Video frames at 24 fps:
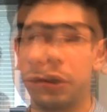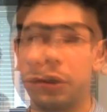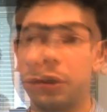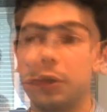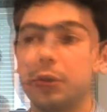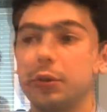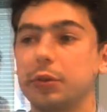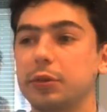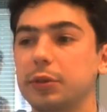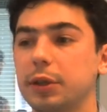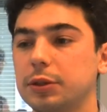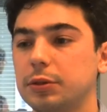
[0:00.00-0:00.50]
In
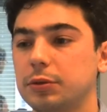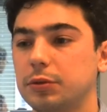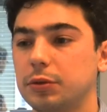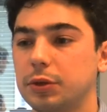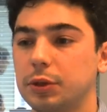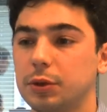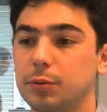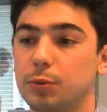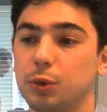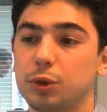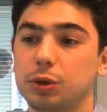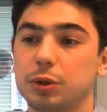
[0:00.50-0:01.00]

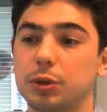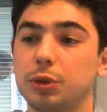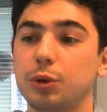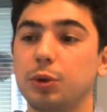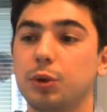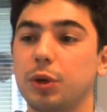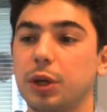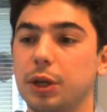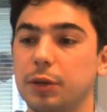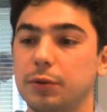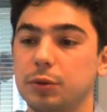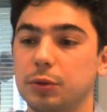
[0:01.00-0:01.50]
industry, mostly you
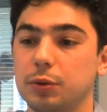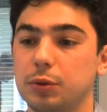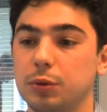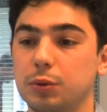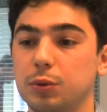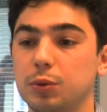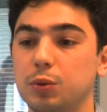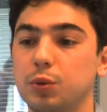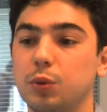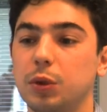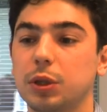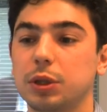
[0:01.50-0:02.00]
have to do
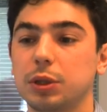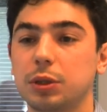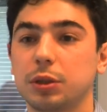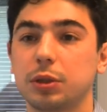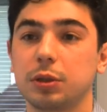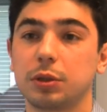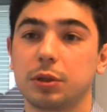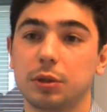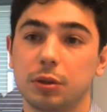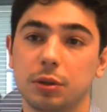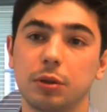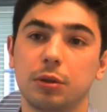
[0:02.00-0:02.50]
what
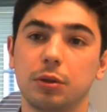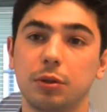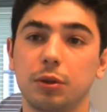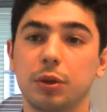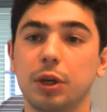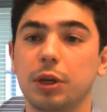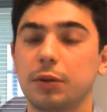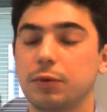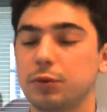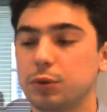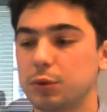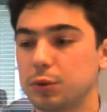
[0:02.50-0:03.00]
uh, you
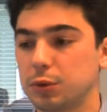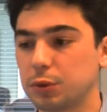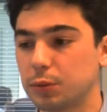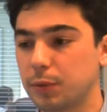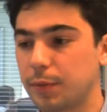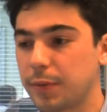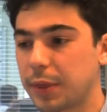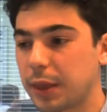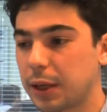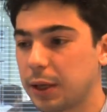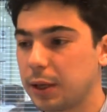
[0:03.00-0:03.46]
have to do.